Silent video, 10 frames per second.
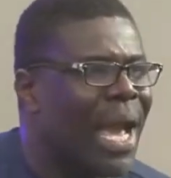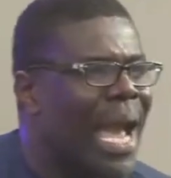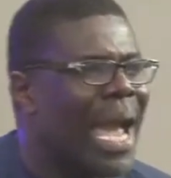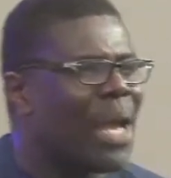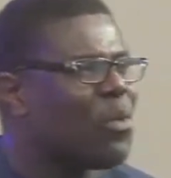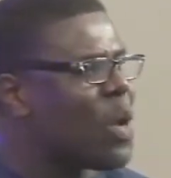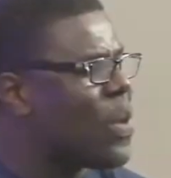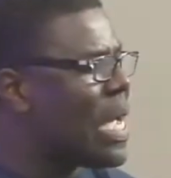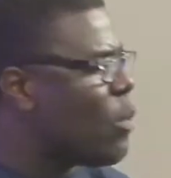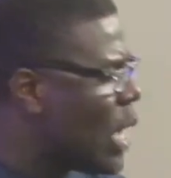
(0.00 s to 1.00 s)
And we,
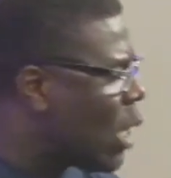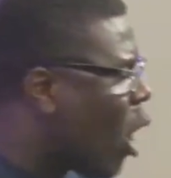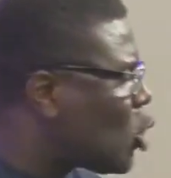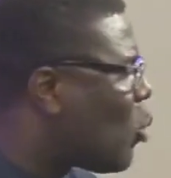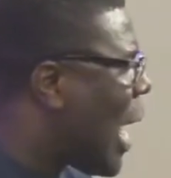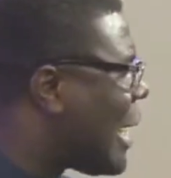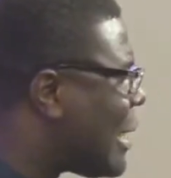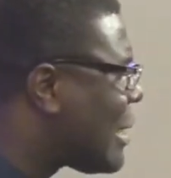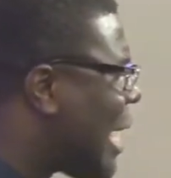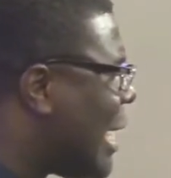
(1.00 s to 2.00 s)
we, we got to
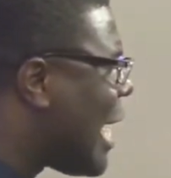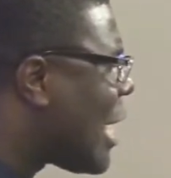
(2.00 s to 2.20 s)
understand that